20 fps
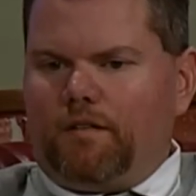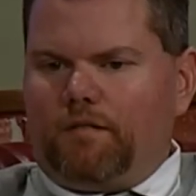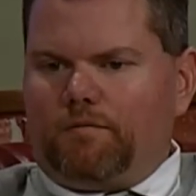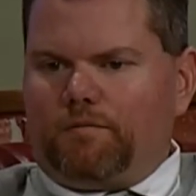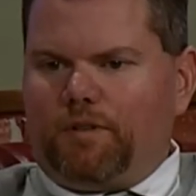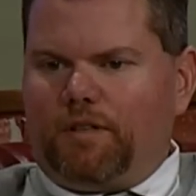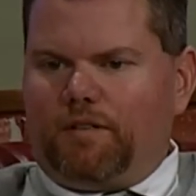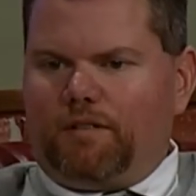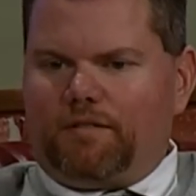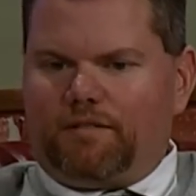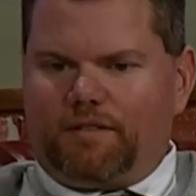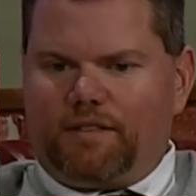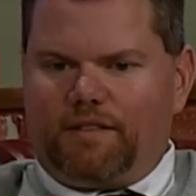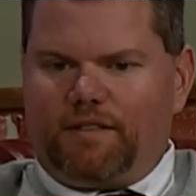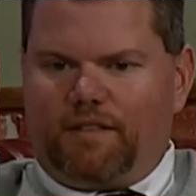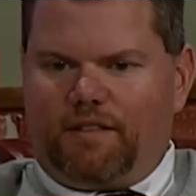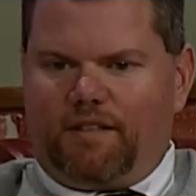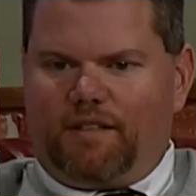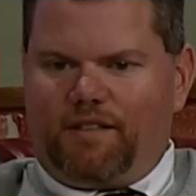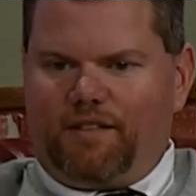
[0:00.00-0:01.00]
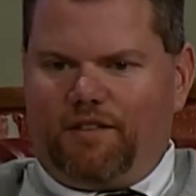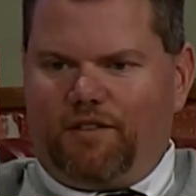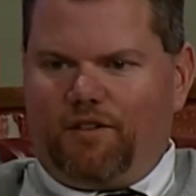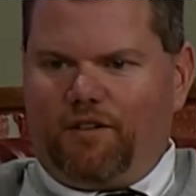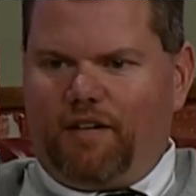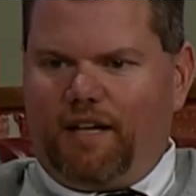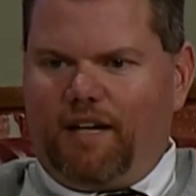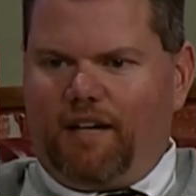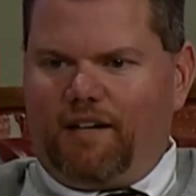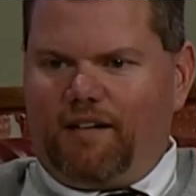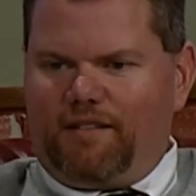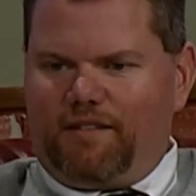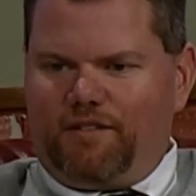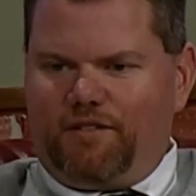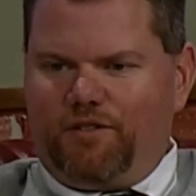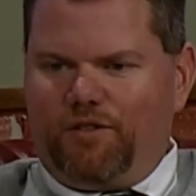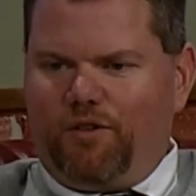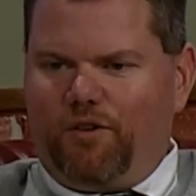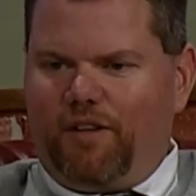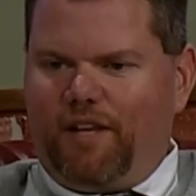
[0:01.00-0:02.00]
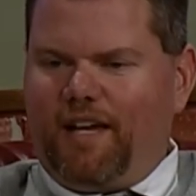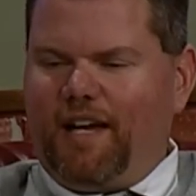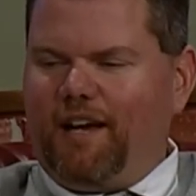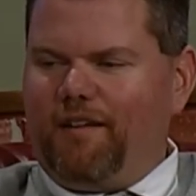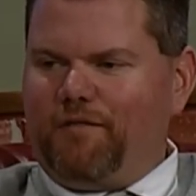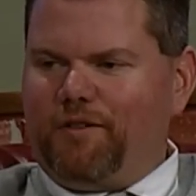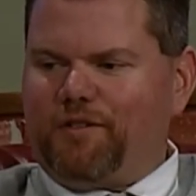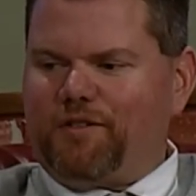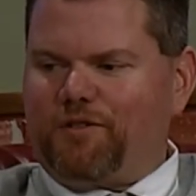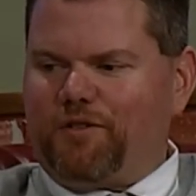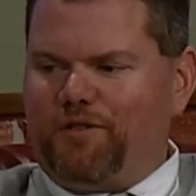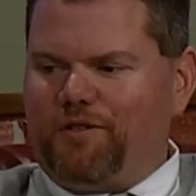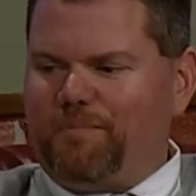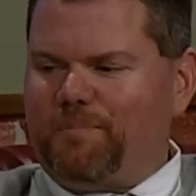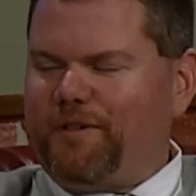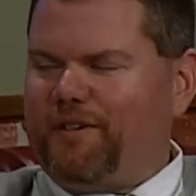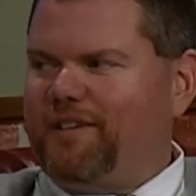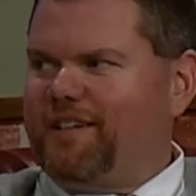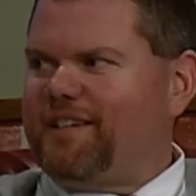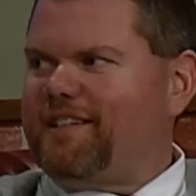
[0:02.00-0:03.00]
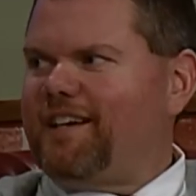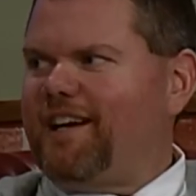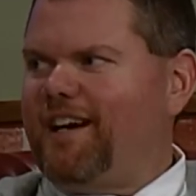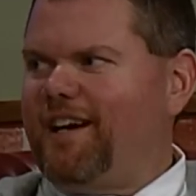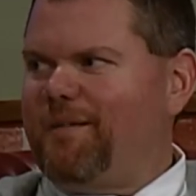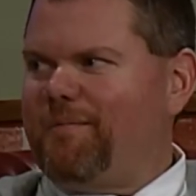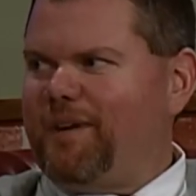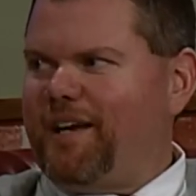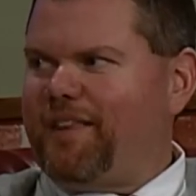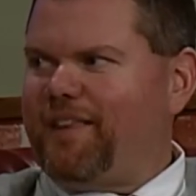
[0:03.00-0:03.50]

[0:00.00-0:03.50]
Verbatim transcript: Well, you know, eh, you only have a certain period of time.